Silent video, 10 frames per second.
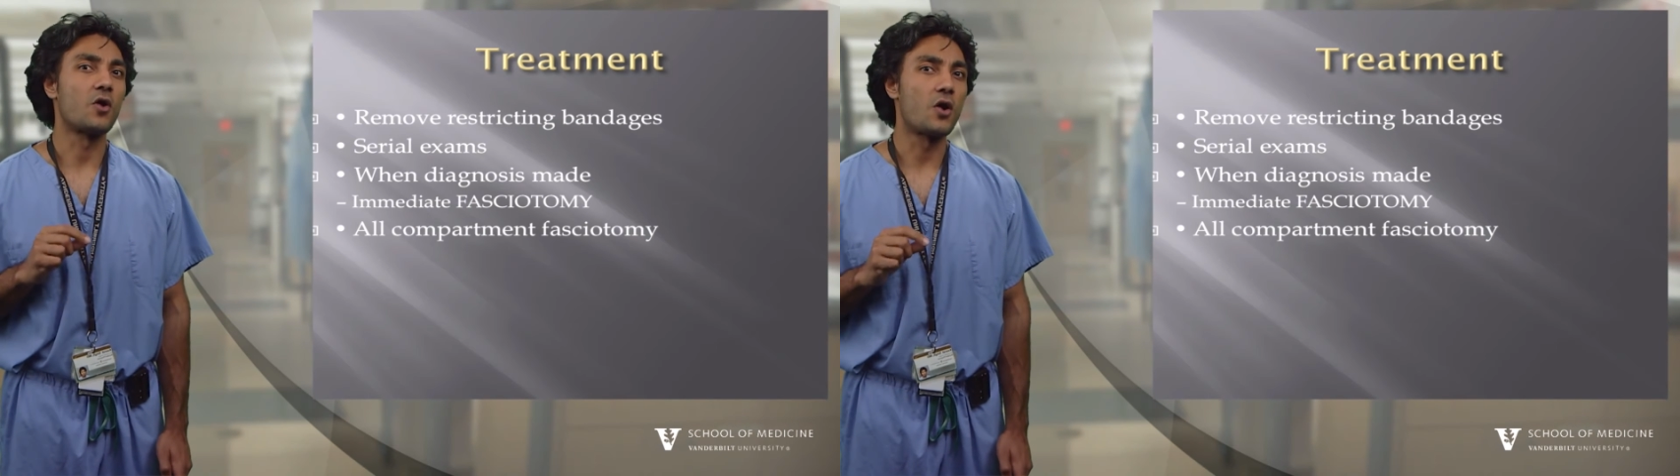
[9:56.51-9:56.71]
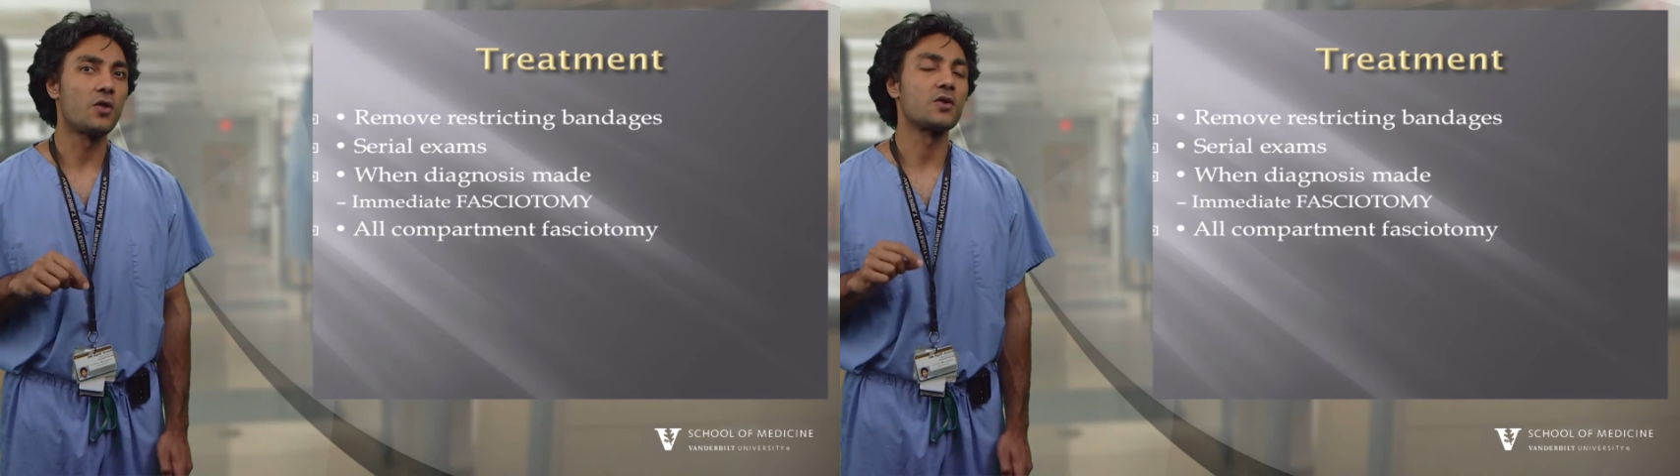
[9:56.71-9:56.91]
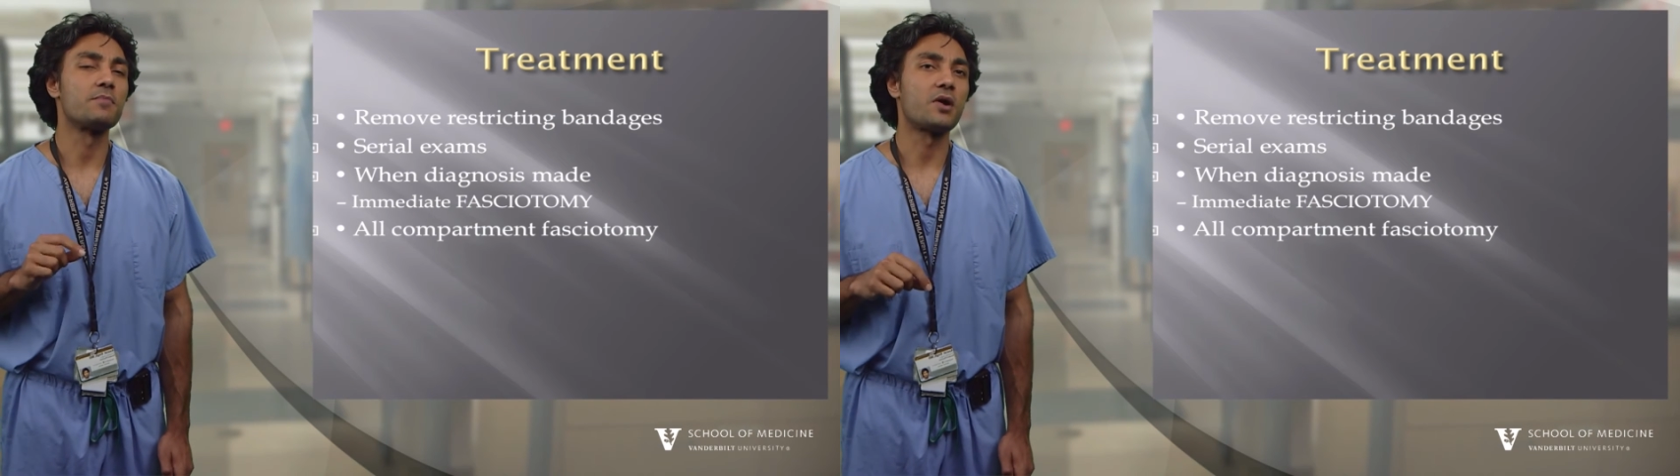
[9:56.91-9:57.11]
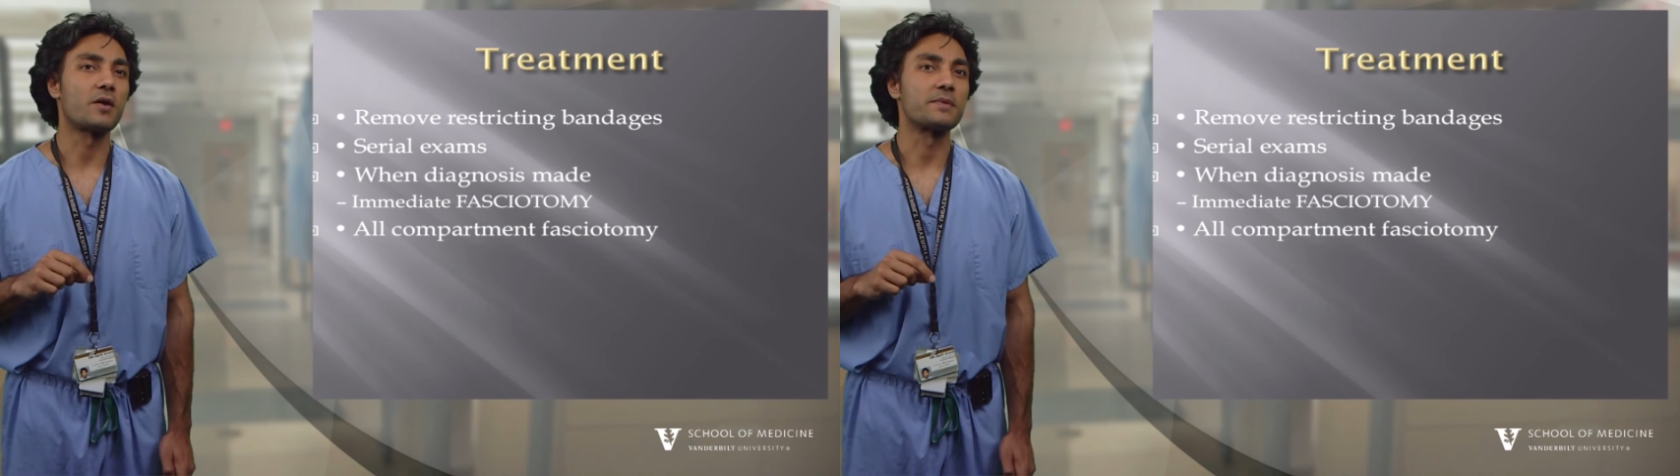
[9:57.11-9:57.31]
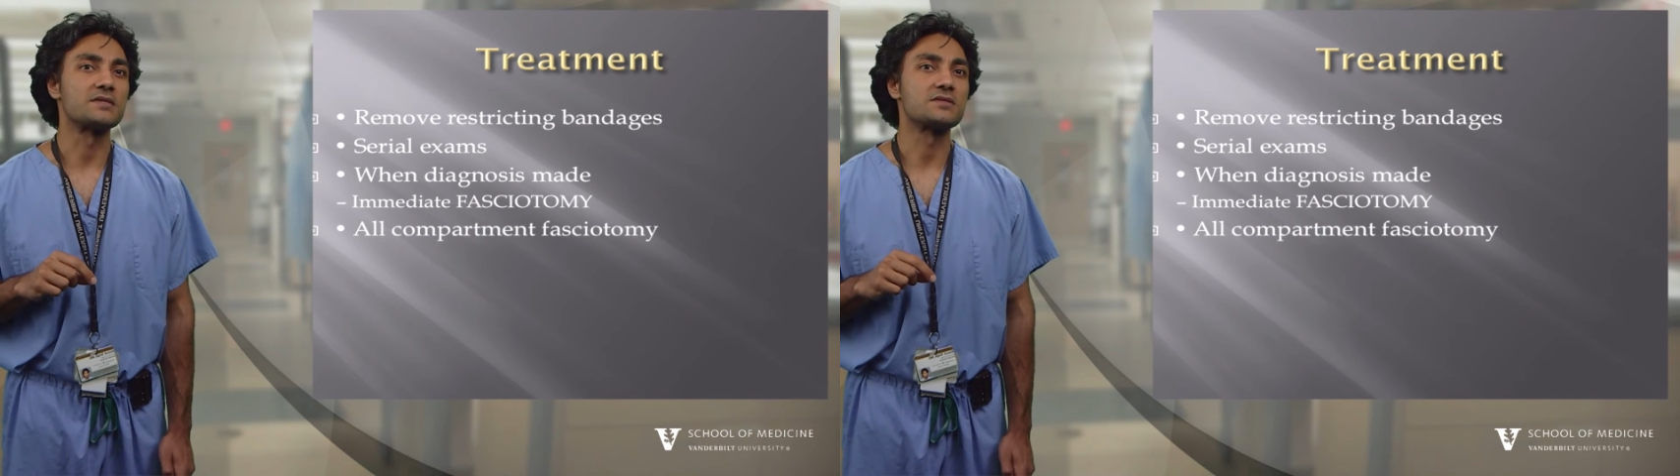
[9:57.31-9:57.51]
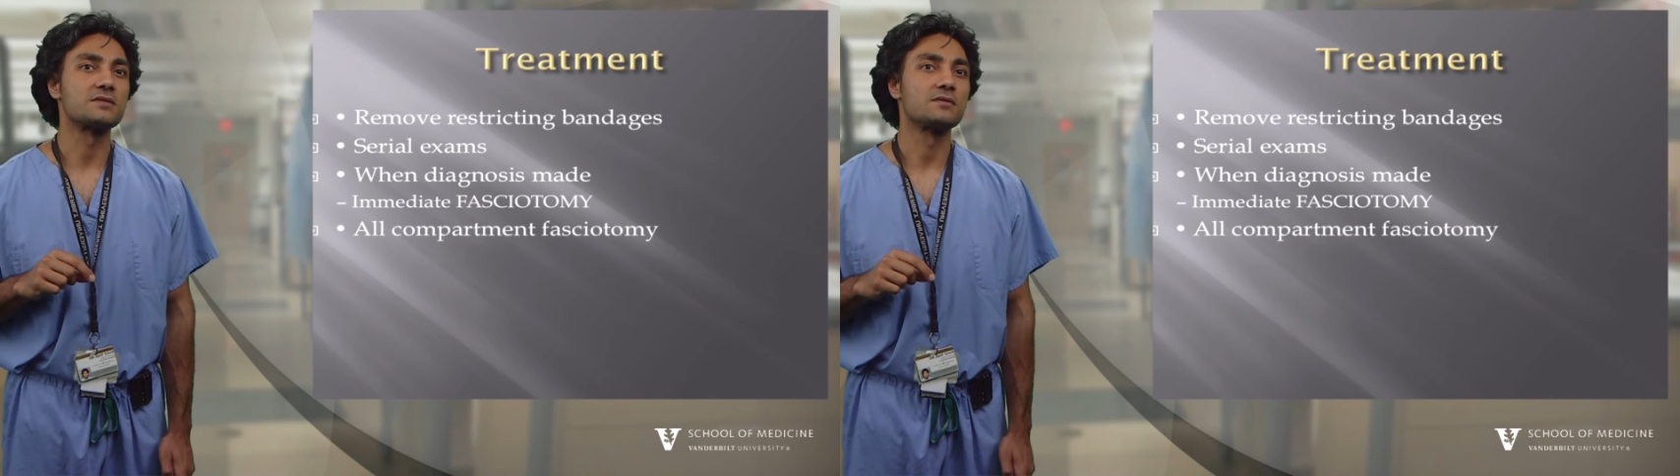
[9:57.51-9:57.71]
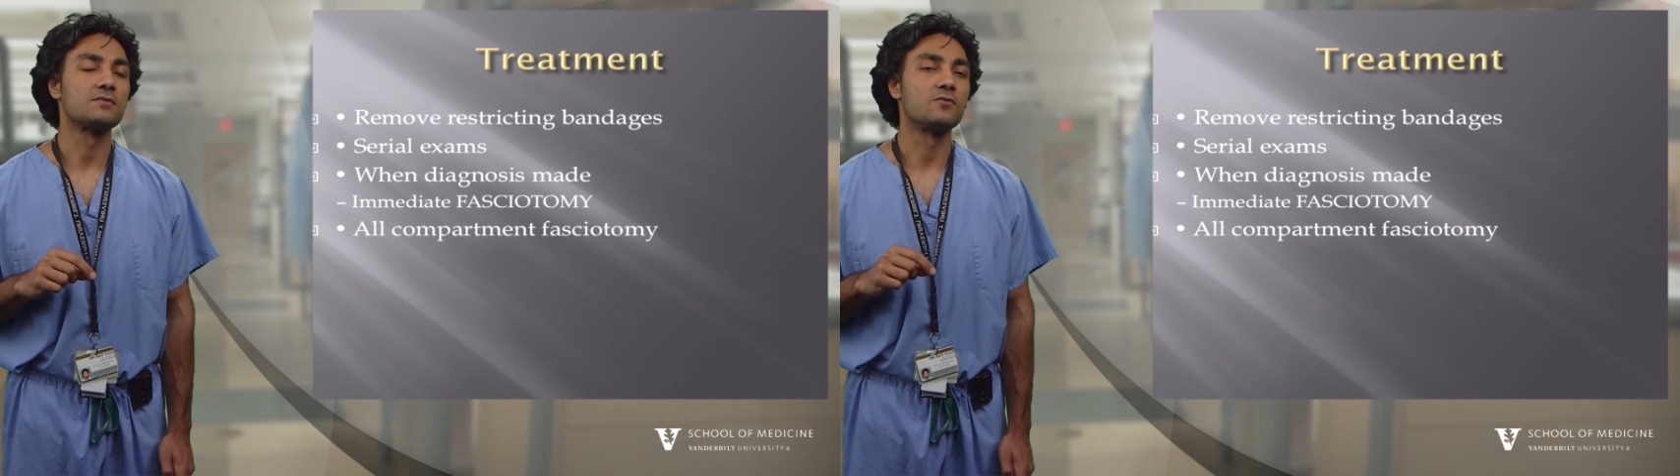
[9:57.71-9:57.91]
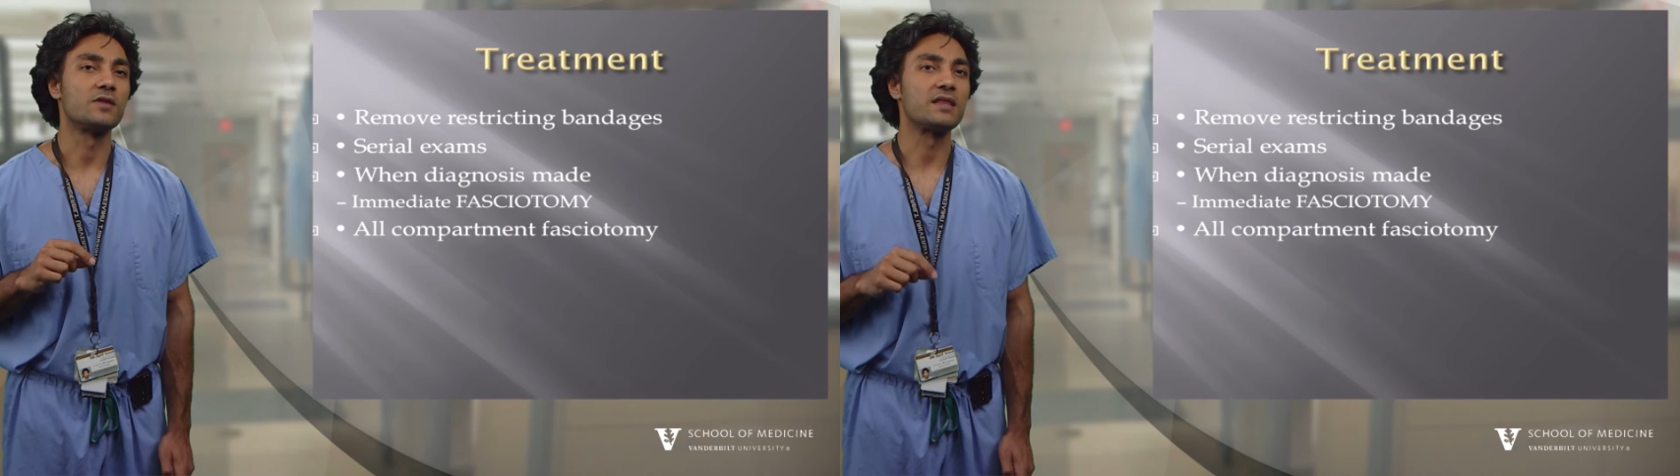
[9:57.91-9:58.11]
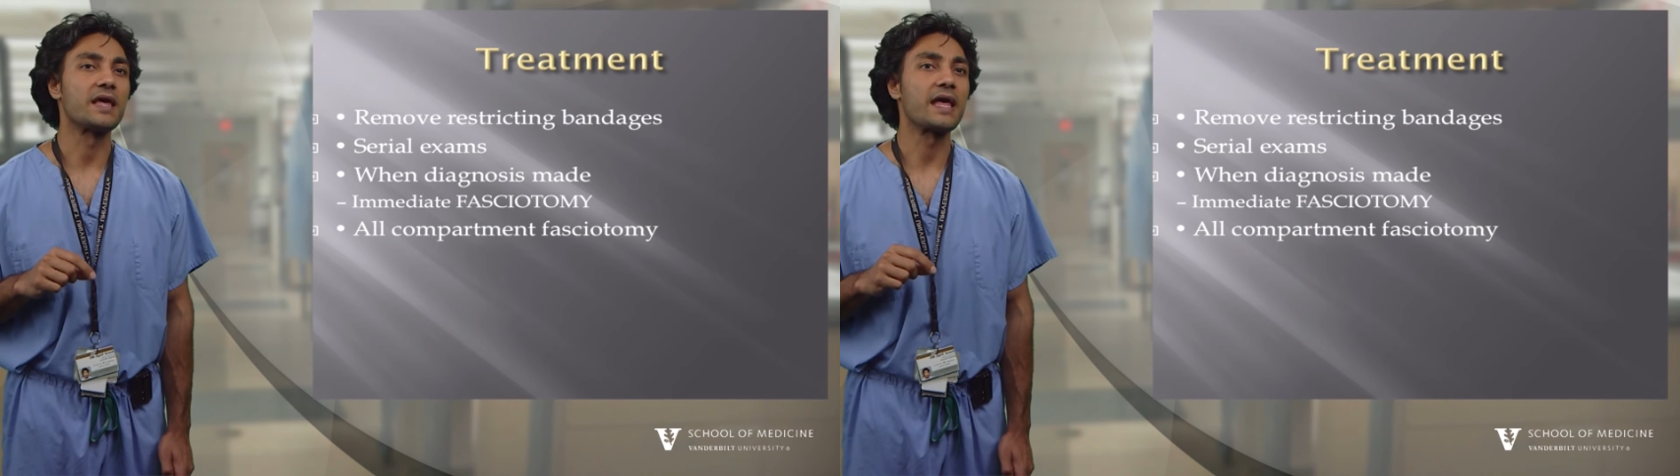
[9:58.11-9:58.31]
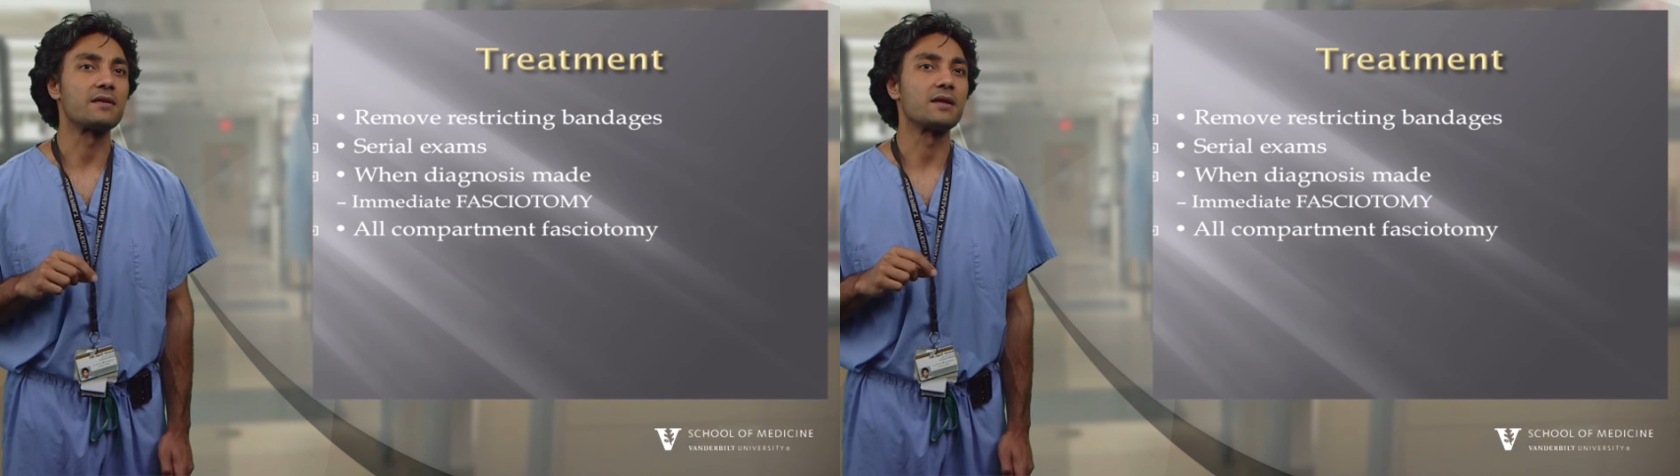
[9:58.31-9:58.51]
all compartments within
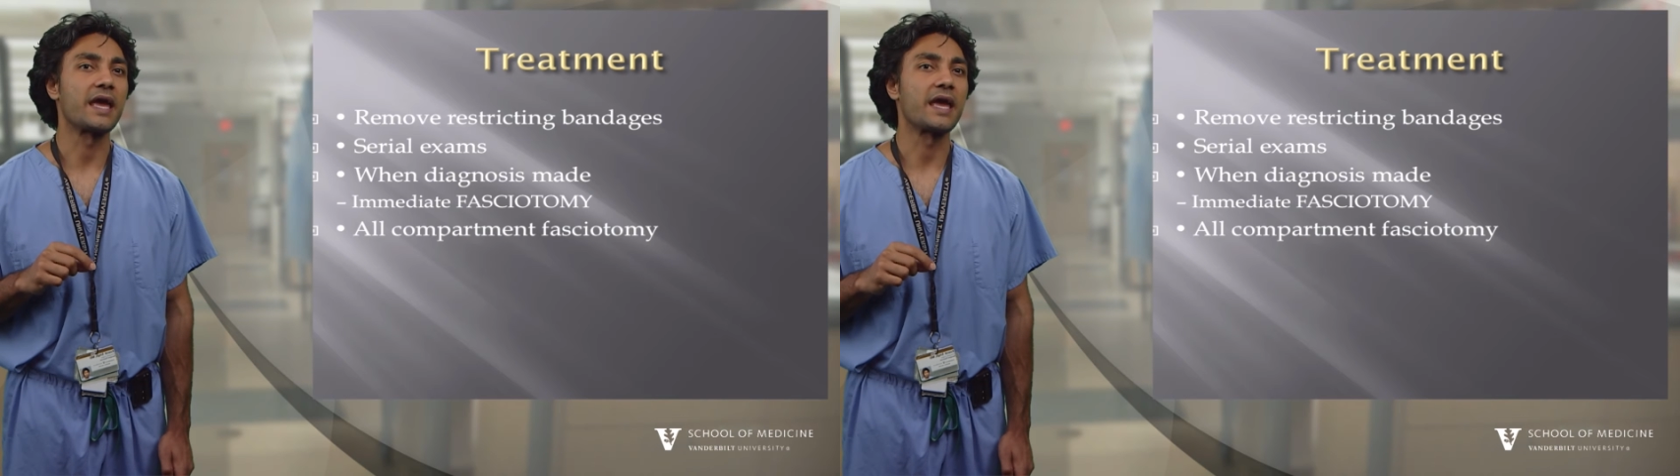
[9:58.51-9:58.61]
that